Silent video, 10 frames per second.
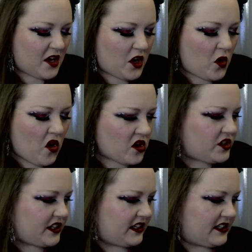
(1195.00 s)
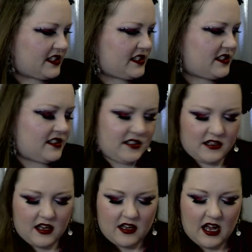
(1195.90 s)
Gorgeous.
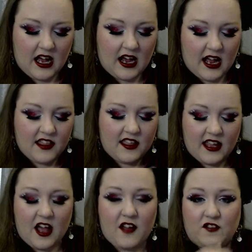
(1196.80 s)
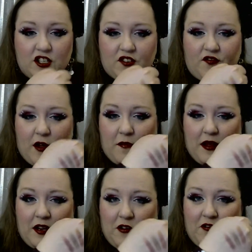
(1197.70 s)
I think I've just found my
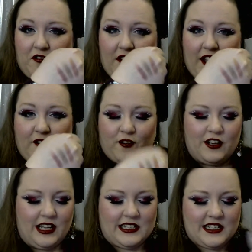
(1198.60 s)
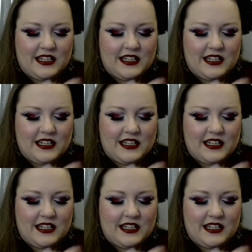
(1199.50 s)
new favorite